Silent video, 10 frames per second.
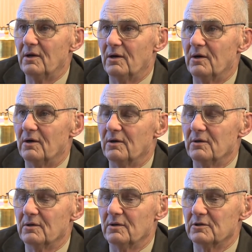
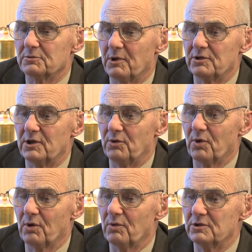uh, and especially
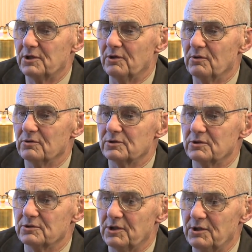where we see those
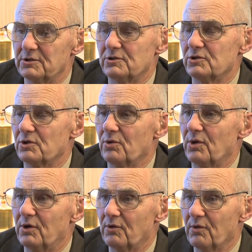diseases that are
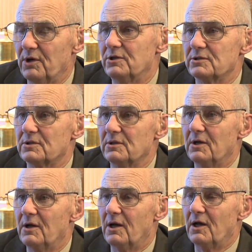increased
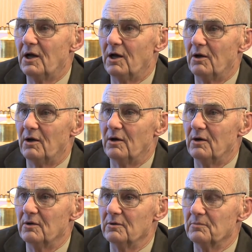
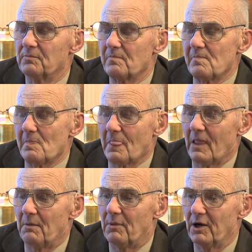uh,
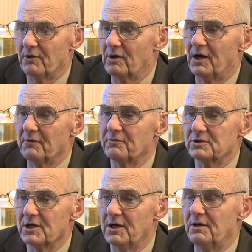by the
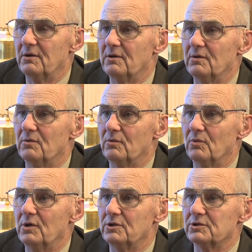glyphosate,
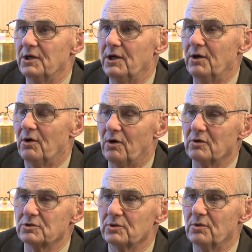we see
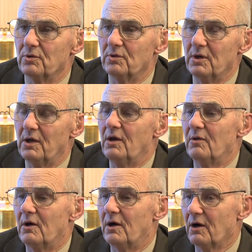also
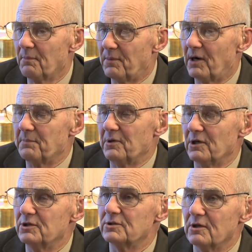the higher
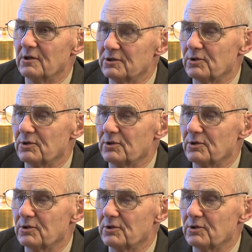population of this